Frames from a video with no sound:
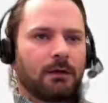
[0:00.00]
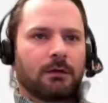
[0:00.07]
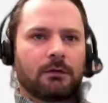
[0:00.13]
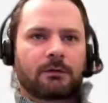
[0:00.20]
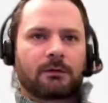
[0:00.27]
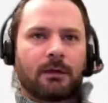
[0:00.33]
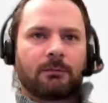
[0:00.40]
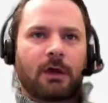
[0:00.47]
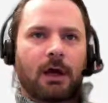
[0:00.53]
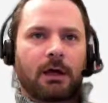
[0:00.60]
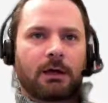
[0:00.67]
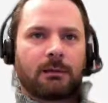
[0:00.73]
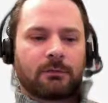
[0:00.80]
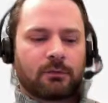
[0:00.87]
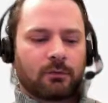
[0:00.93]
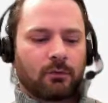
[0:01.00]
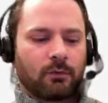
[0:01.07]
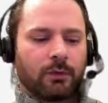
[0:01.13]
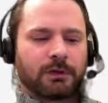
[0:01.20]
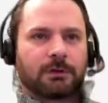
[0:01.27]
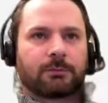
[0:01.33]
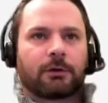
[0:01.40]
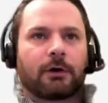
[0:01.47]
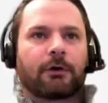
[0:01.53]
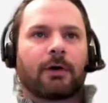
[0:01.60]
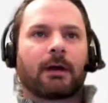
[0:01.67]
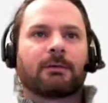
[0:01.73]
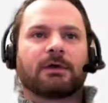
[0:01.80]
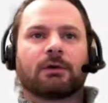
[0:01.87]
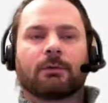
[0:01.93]
Sometimes when you're
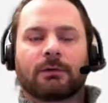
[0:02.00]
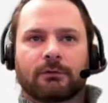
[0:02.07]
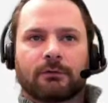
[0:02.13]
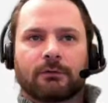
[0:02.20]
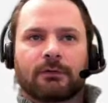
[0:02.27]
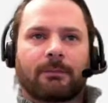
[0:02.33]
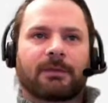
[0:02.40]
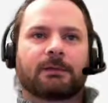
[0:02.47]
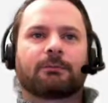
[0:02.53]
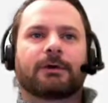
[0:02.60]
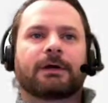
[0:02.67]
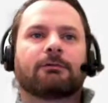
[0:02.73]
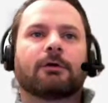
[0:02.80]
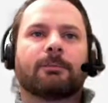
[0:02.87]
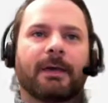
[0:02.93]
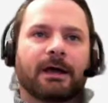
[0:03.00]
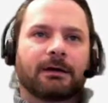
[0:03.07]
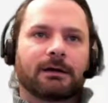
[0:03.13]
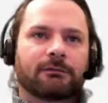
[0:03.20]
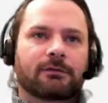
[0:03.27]
programming, you want to do something pretty repetitive.